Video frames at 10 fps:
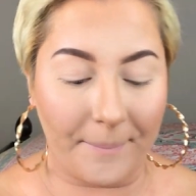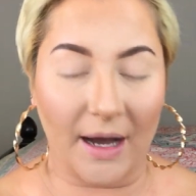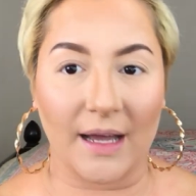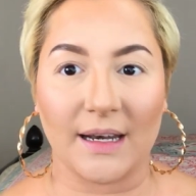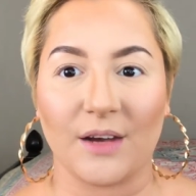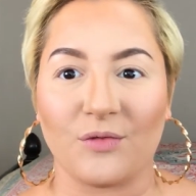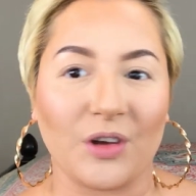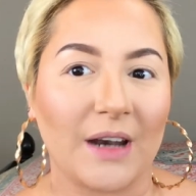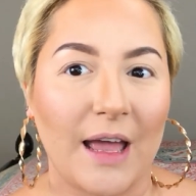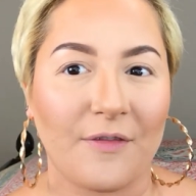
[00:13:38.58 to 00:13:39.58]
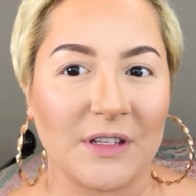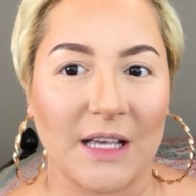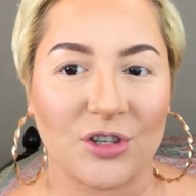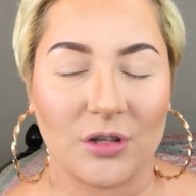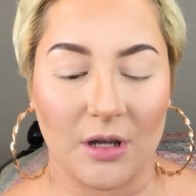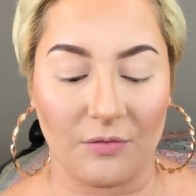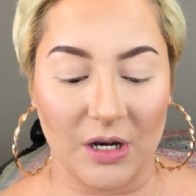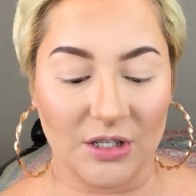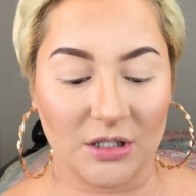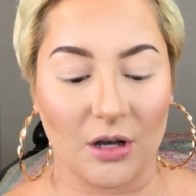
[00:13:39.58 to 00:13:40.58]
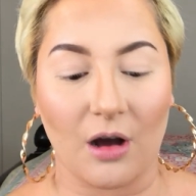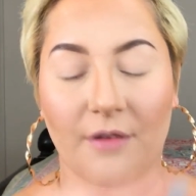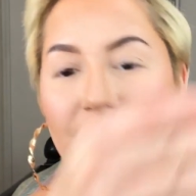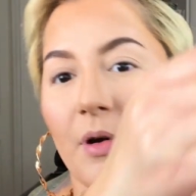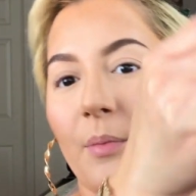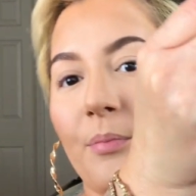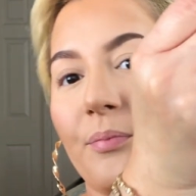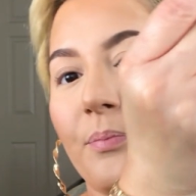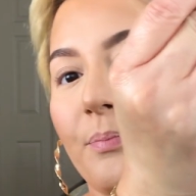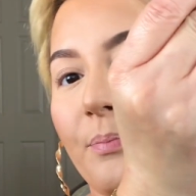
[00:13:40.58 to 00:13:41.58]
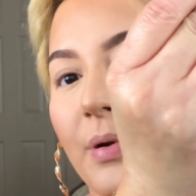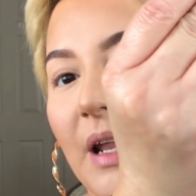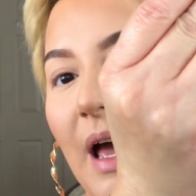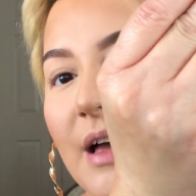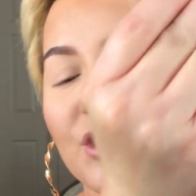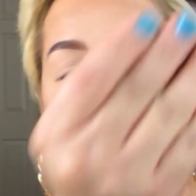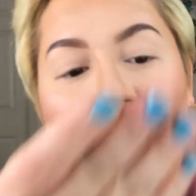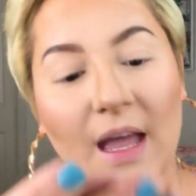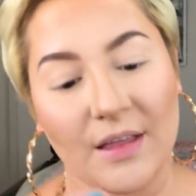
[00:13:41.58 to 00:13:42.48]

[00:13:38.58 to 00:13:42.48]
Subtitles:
but in real life it's actually a really soft blush.